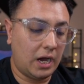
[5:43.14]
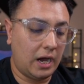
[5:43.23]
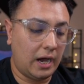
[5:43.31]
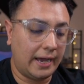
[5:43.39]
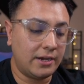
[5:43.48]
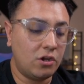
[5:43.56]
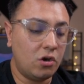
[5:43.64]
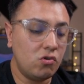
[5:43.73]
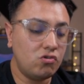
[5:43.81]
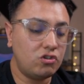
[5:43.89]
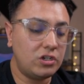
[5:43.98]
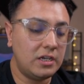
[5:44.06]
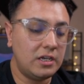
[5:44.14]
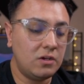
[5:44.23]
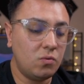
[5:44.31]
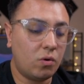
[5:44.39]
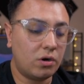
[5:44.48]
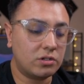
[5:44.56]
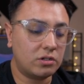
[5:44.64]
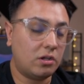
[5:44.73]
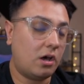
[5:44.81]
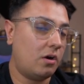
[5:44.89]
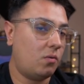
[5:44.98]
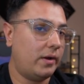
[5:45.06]
I know she works a
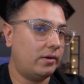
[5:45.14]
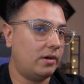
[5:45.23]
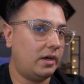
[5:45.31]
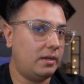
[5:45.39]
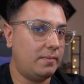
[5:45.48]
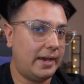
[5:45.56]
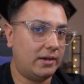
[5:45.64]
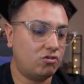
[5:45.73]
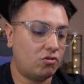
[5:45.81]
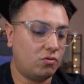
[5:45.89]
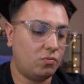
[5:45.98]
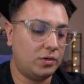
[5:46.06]
lot around Honey Badger,